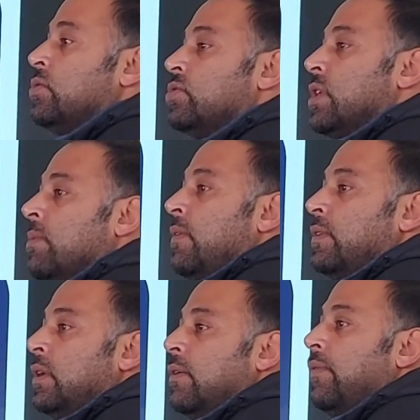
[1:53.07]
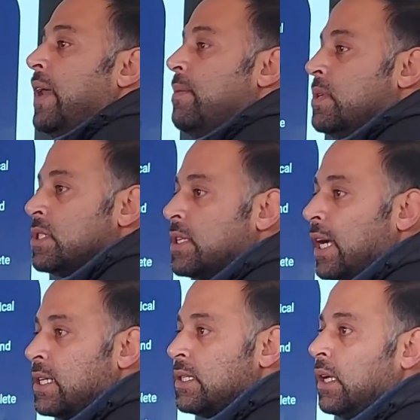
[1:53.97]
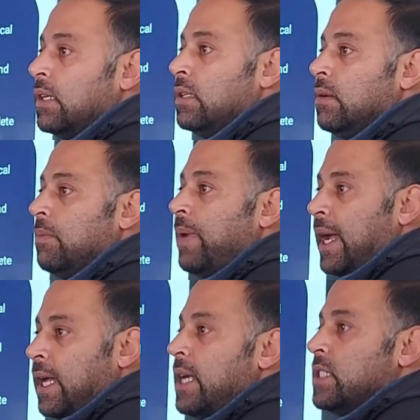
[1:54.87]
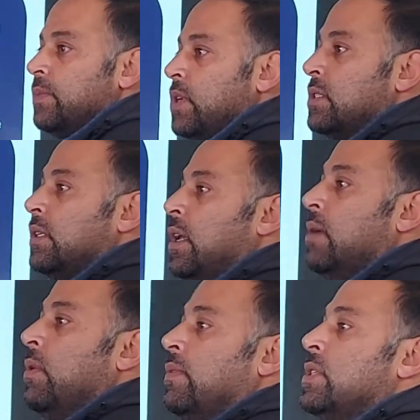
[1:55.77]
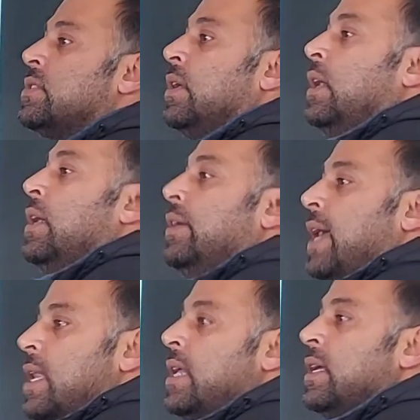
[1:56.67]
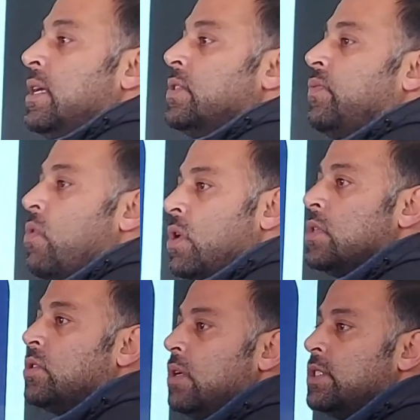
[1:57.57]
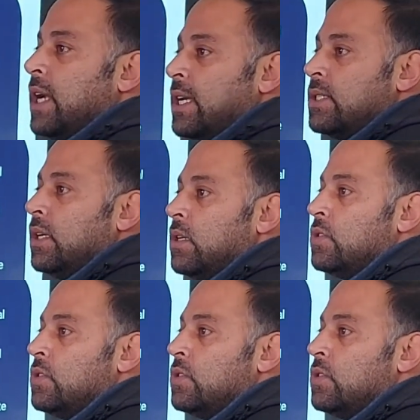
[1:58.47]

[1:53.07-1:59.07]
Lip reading: to some of the famous statistical packages, because the theme of this training is focused on statistical